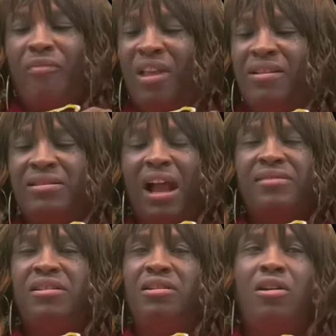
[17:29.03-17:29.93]
the
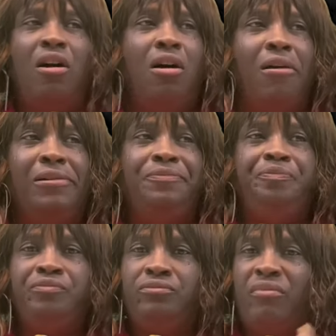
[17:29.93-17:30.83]
doctor will call,
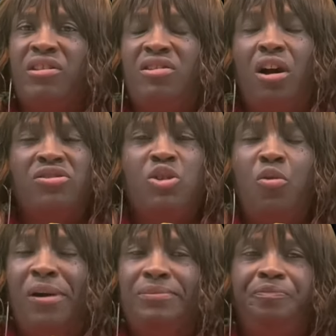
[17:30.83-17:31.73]
talk to
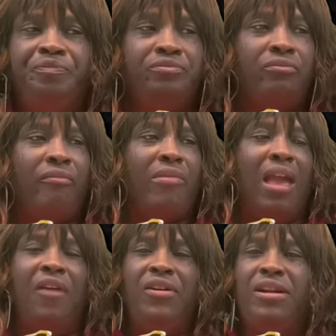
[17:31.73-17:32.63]
him,
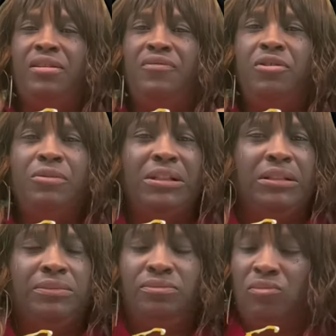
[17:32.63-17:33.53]
have an interview with
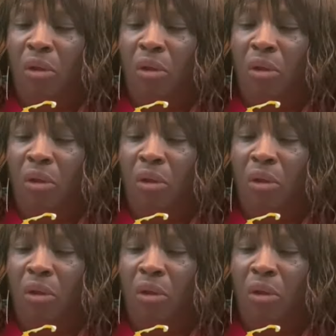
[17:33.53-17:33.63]
him.